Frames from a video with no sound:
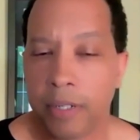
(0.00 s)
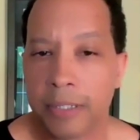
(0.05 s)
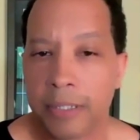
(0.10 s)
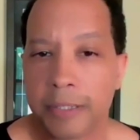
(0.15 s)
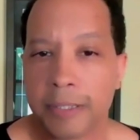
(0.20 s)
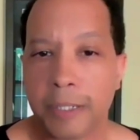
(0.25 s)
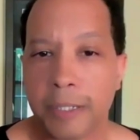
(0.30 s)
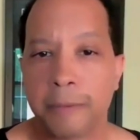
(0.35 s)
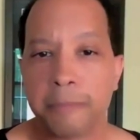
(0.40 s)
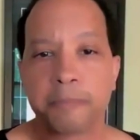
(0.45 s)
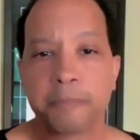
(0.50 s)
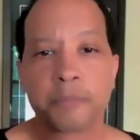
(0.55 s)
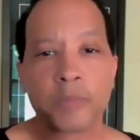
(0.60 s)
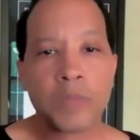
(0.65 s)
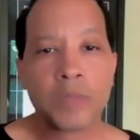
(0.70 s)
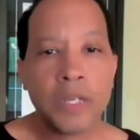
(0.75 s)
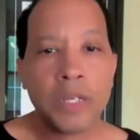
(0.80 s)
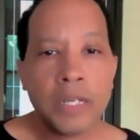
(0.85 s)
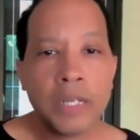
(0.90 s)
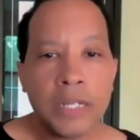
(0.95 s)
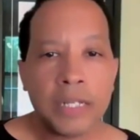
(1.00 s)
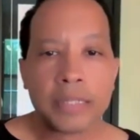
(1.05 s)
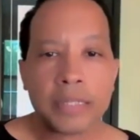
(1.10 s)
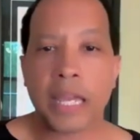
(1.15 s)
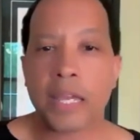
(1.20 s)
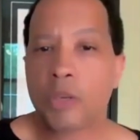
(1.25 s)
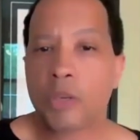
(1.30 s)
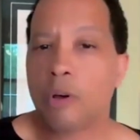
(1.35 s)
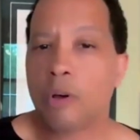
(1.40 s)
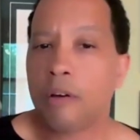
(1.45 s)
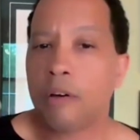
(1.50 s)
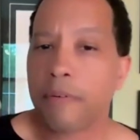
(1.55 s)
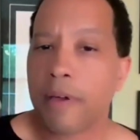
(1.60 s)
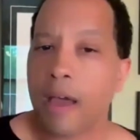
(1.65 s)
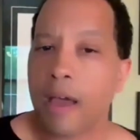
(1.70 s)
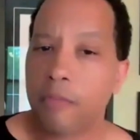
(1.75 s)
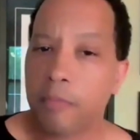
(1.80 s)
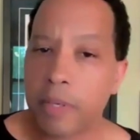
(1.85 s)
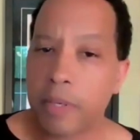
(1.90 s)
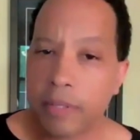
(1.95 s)
So thank you all for
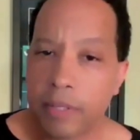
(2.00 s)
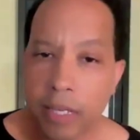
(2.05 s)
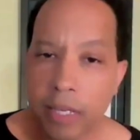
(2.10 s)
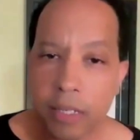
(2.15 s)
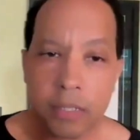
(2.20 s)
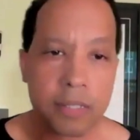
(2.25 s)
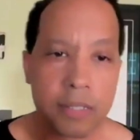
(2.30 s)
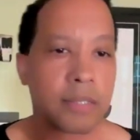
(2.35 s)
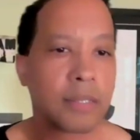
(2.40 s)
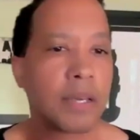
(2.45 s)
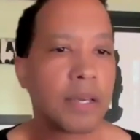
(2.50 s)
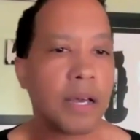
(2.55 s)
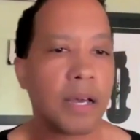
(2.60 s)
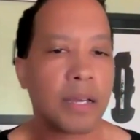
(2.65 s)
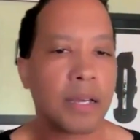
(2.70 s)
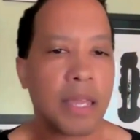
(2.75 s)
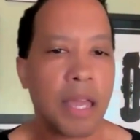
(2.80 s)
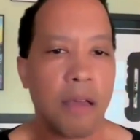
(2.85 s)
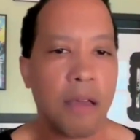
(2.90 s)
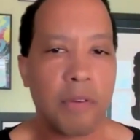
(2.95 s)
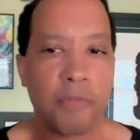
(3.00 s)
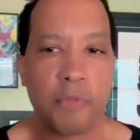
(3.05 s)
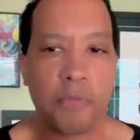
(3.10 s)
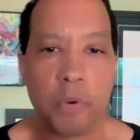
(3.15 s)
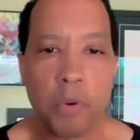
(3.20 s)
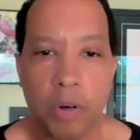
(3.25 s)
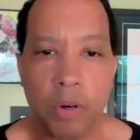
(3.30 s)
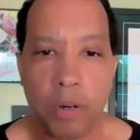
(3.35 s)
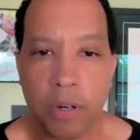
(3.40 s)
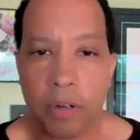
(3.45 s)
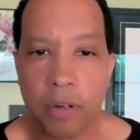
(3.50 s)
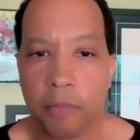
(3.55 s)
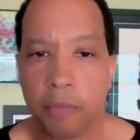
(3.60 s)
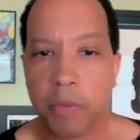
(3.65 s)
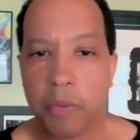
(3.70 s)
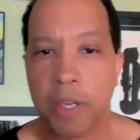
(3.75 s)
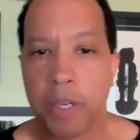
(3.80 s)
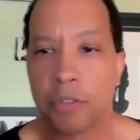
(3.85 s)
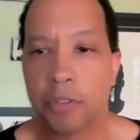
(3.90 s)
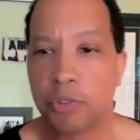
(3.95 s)
having me. Thanks, Kevin, for
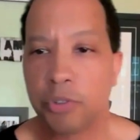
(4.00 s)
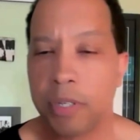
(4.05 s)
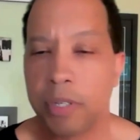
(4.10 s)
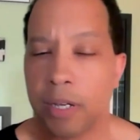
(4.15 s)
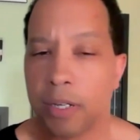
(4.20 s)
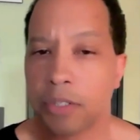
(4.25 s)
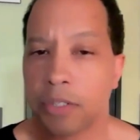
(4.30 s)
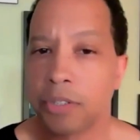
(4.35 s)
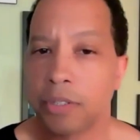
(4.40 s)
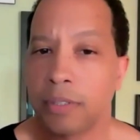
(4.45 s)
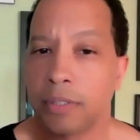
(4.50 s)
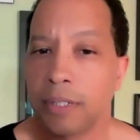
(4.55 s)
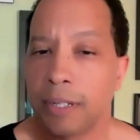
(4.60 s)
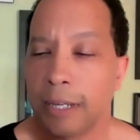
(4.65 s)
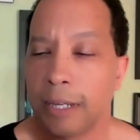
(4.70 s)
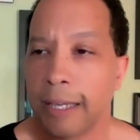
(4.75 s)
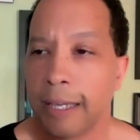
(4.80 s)
the introduction.